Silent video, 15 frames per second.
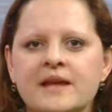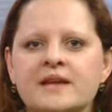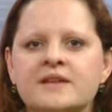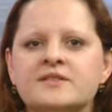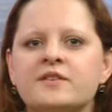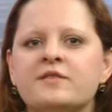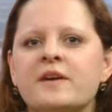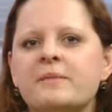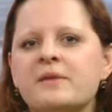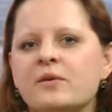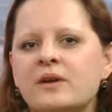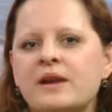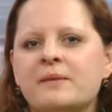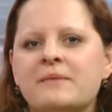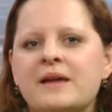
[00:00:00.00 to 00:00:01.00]
So
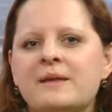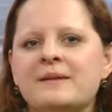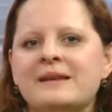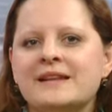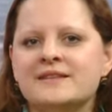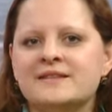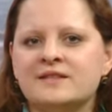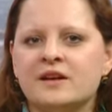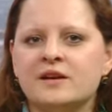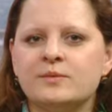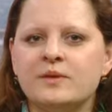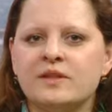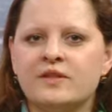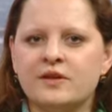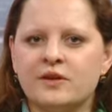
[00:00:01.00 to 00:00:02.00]
Fabiola, maybe let's start
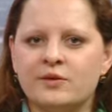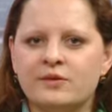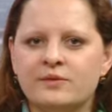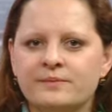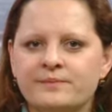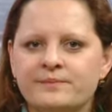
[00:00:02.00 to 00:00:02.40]
with you.